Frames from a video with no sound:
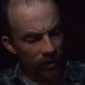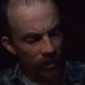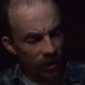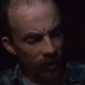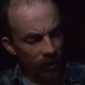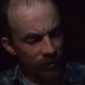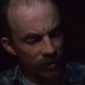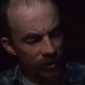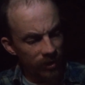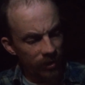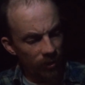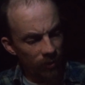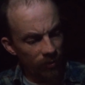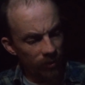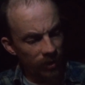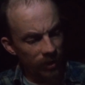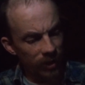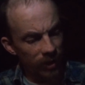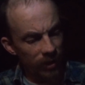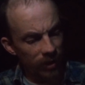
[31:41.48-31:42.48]
He was
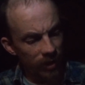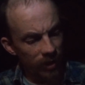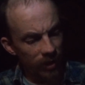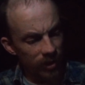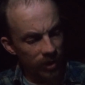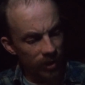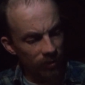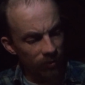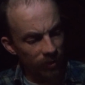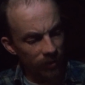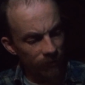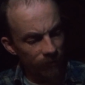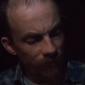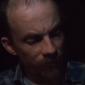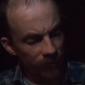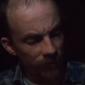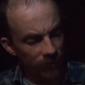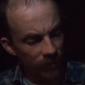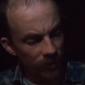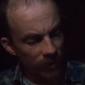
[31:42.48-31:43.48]
into it,
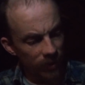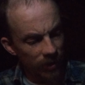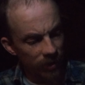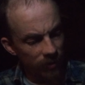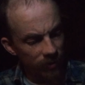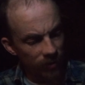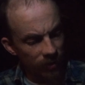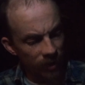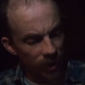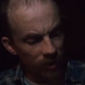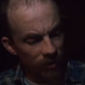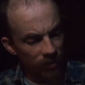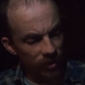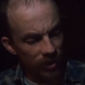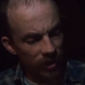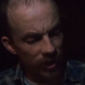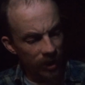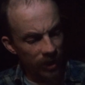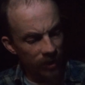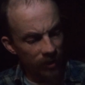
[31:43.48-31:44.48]

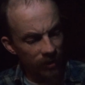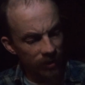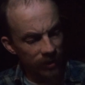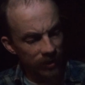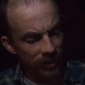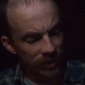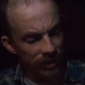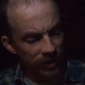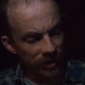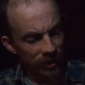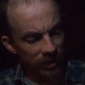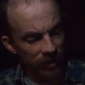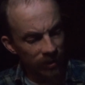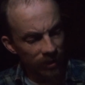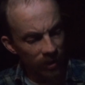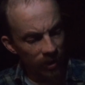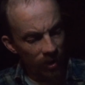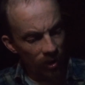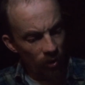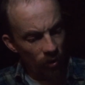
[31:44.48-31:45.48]
crouched in his seat,
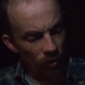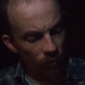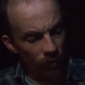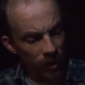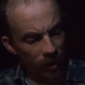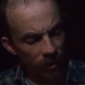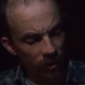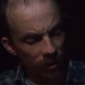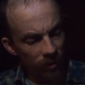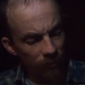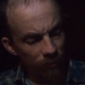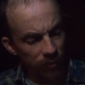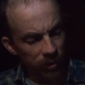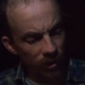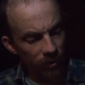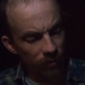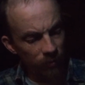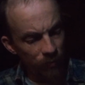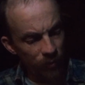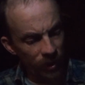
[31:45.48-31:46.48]
wearing a
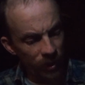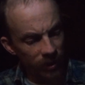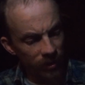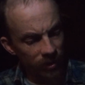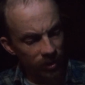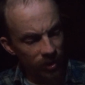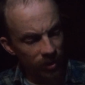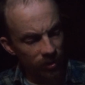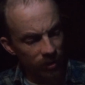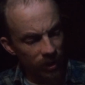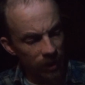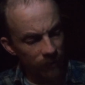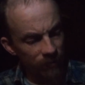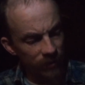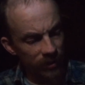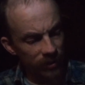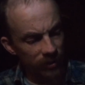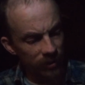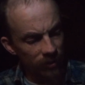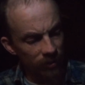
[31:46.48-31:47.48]
blue striped
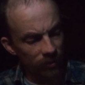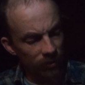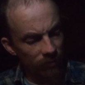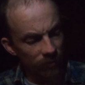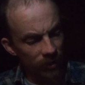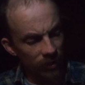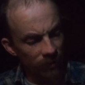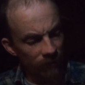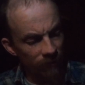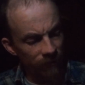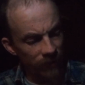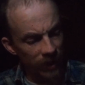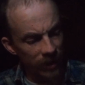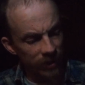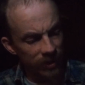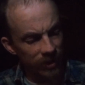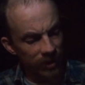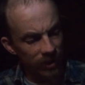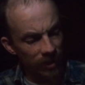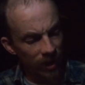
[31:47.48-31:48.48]
suit
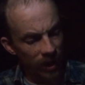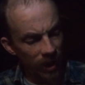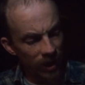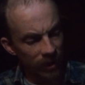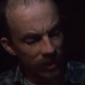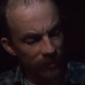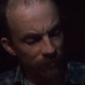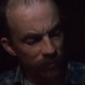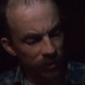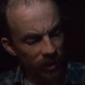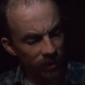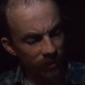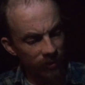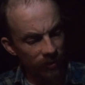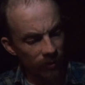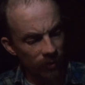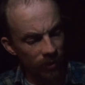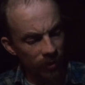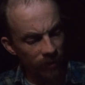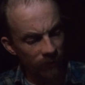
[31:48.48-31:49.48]
with an ox-blood
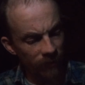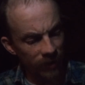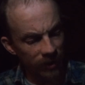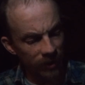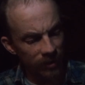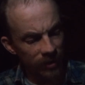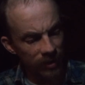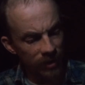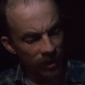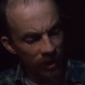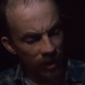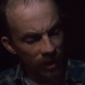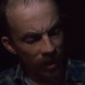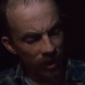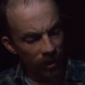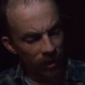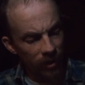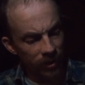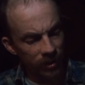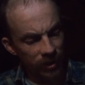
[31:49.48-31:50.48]

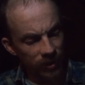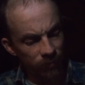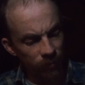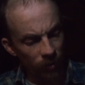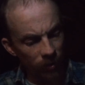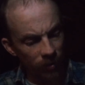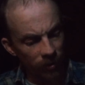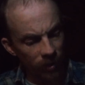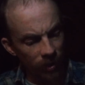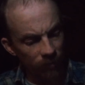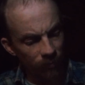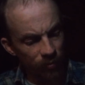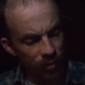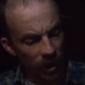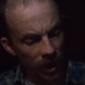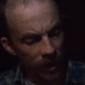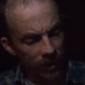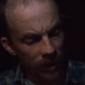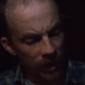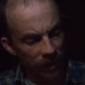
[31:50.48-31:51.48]
swarthy
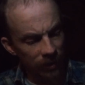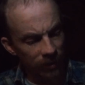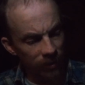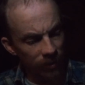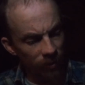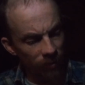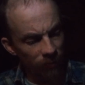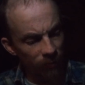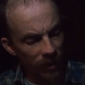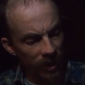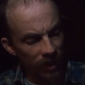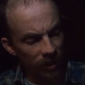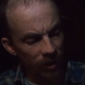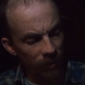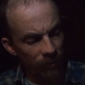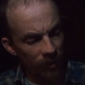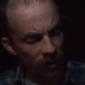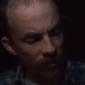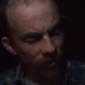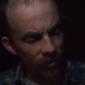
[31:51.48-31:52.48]
little
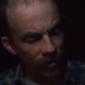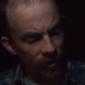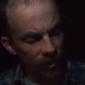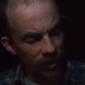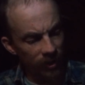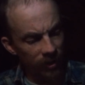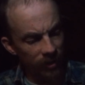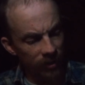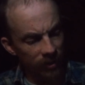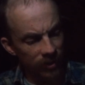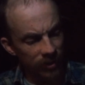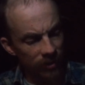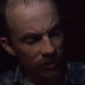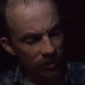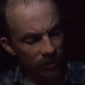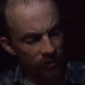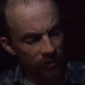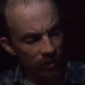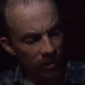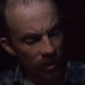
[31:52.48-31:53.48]

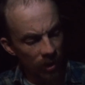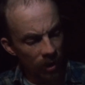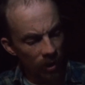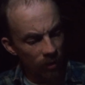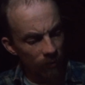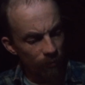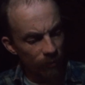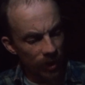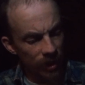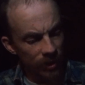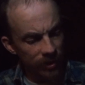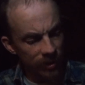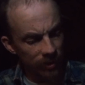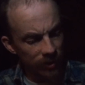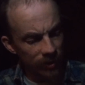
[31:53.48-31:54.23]
so mercy